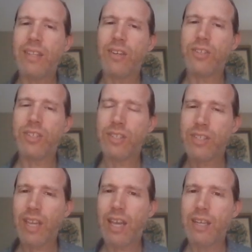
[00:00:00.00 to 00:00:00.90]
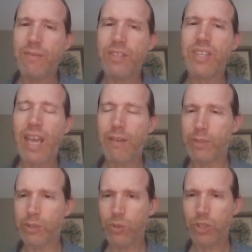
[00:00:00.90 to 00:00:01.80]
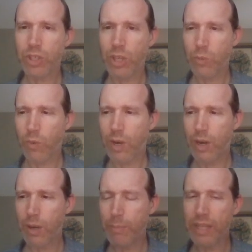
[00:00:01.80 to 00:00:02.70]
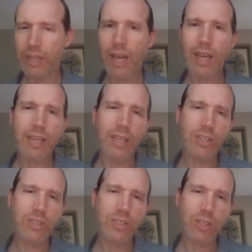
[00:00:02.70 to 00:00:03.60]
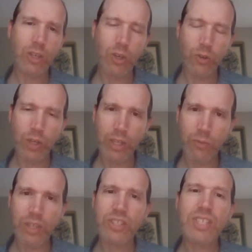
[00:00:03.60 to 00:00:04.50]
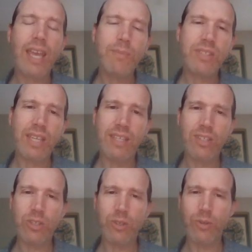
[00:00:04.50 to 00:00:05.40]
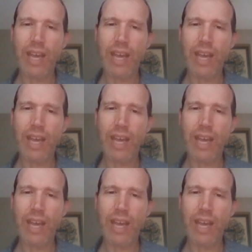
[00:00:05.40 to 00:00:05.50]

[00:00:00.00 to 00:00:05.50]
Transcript: there's this kind of this evolution where Bin Laden is escapes into